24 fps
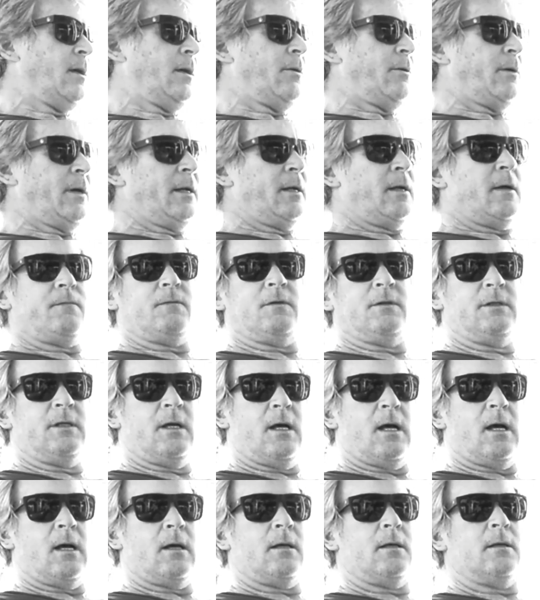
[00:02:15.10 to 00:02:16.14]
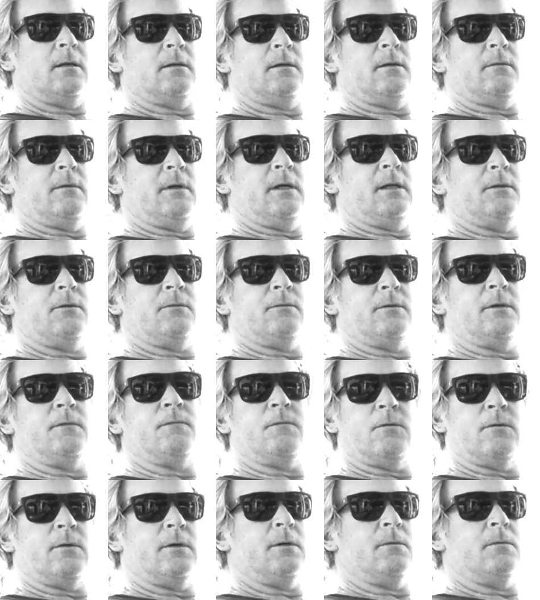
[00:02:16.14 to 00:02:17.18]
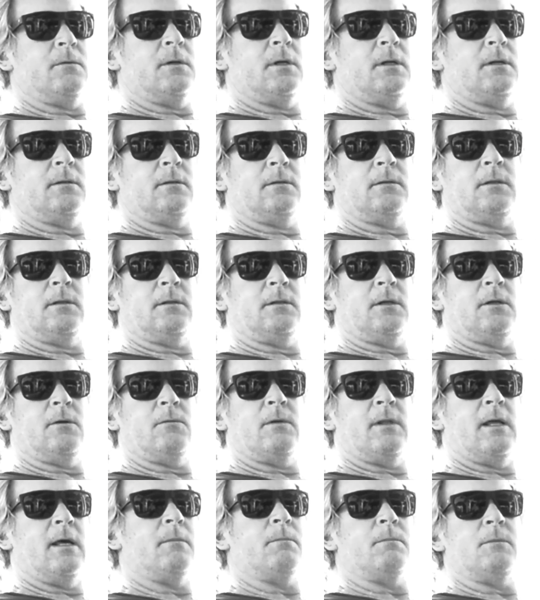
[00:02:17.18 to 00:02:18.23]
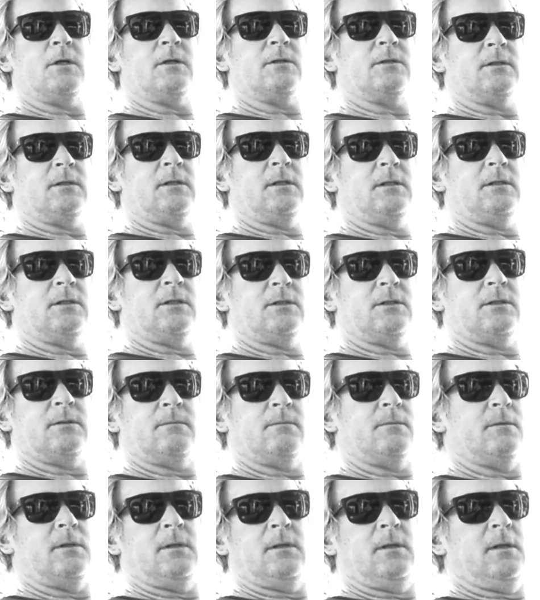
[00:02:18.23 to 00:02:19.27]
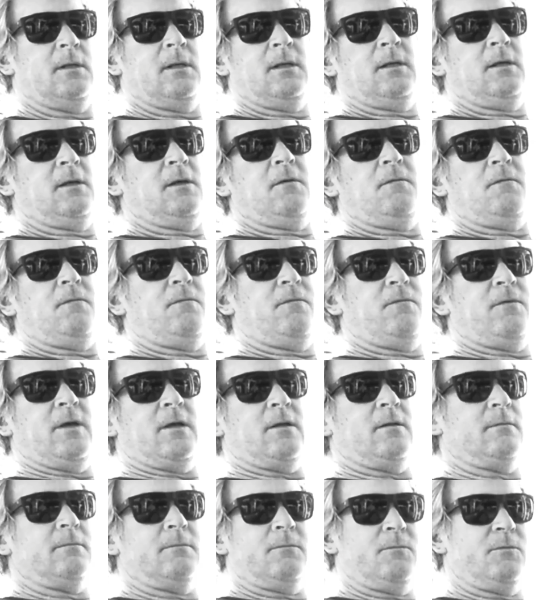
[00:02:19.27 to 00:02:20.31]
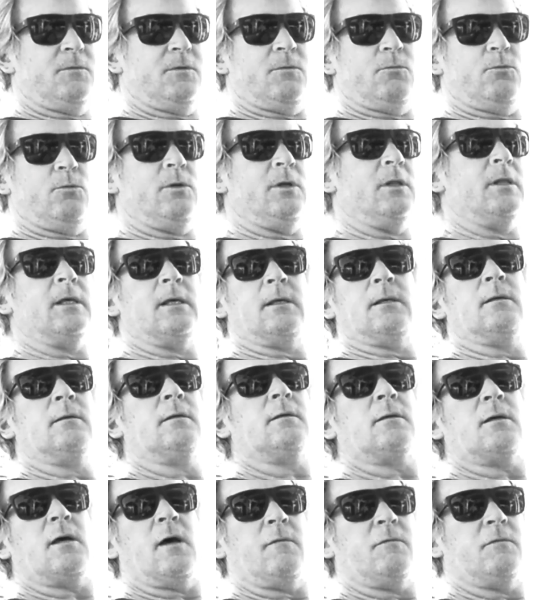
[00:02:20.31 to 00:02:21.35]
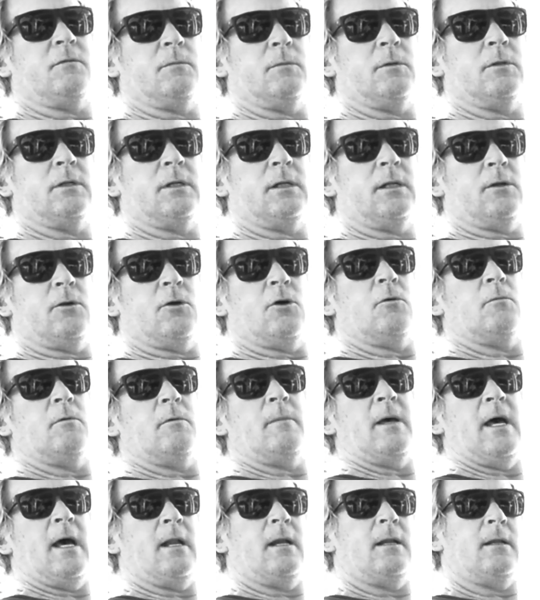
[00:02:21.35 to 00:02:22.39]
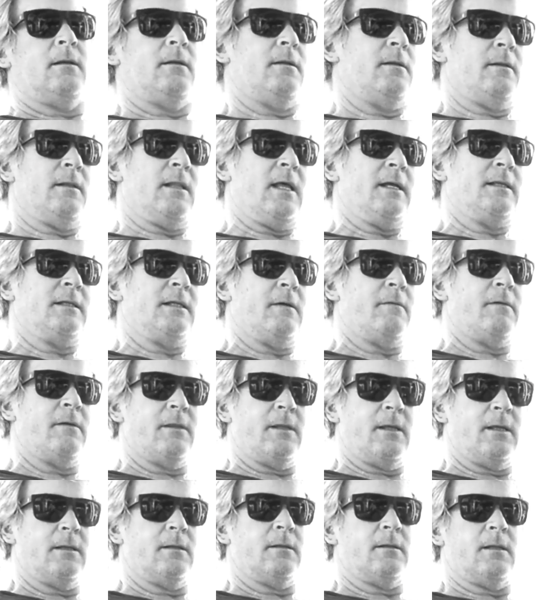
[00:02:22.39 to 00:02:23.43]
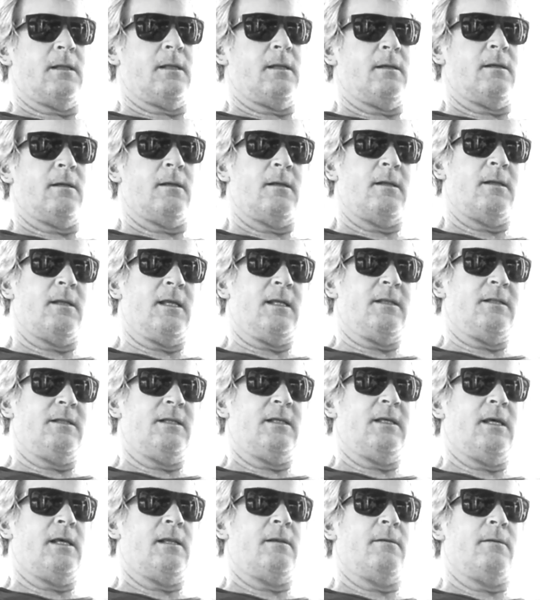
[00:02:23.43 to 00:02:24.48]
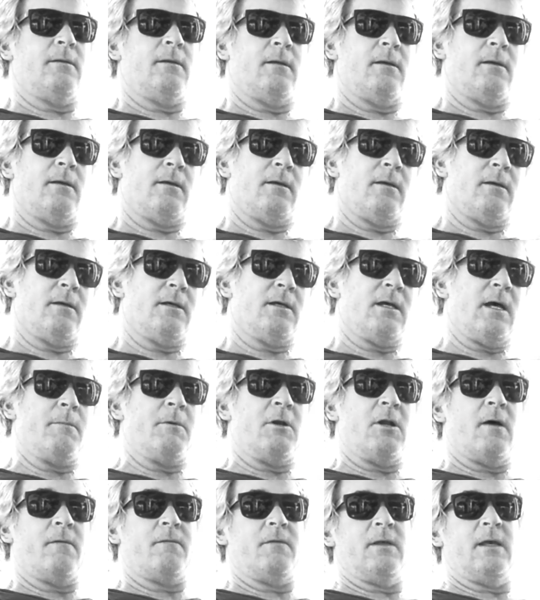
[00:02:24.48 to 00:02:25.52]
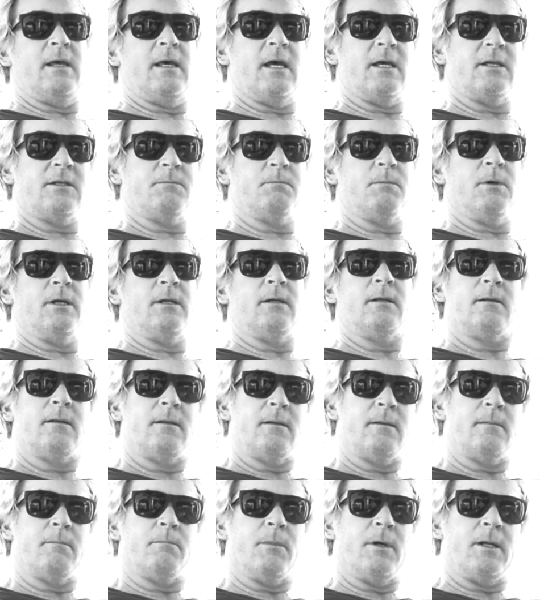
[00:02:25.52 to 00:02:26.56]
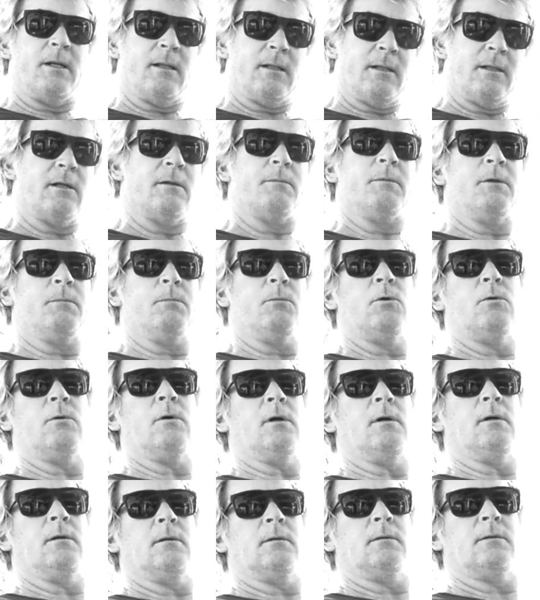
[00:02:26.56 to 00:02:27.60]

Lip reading: Right off the dock, ran through 841, without missing, and just felt really comfortable and at home about it. I liked everything that it did coming off the S, but a little bit more.